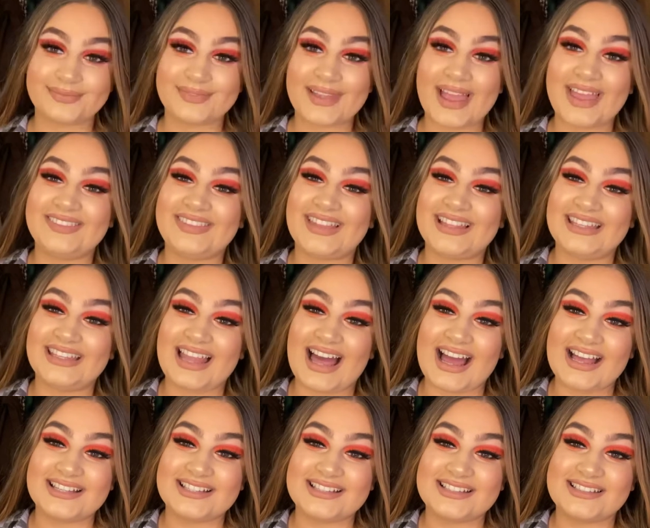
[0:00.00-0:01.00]
The
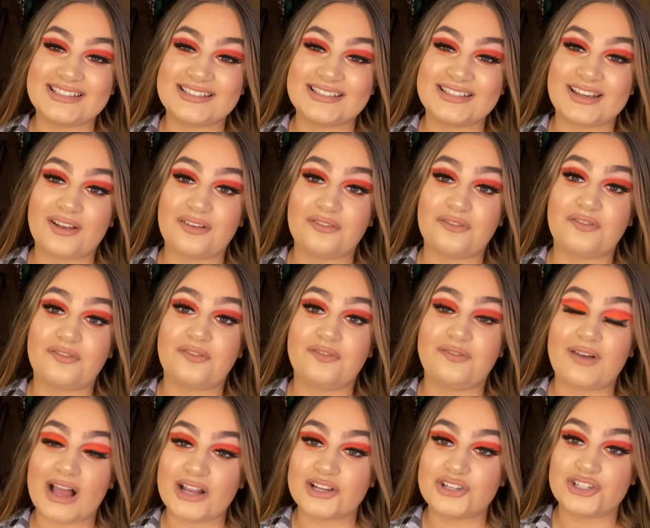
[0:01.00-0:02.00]
last
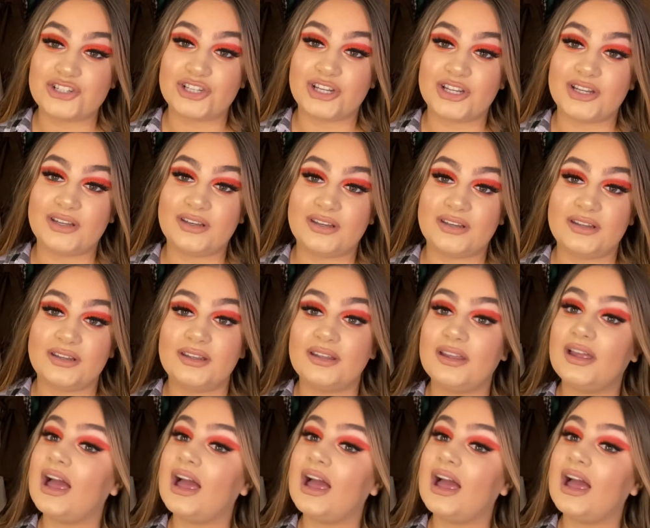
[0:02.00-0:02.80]
fashion